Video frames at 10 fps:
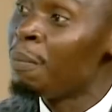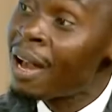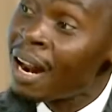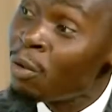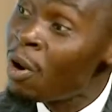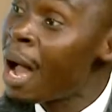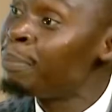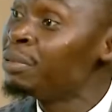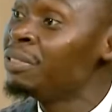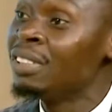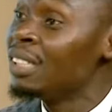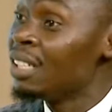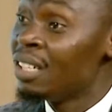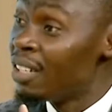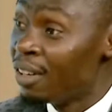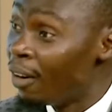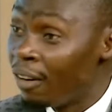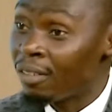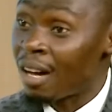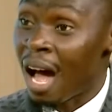No matter what happened, in
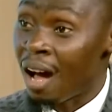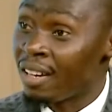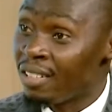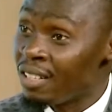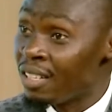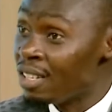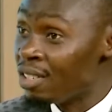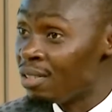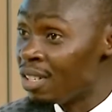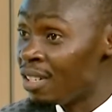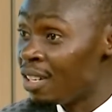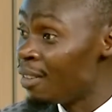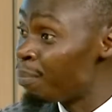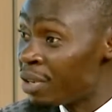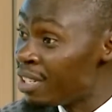the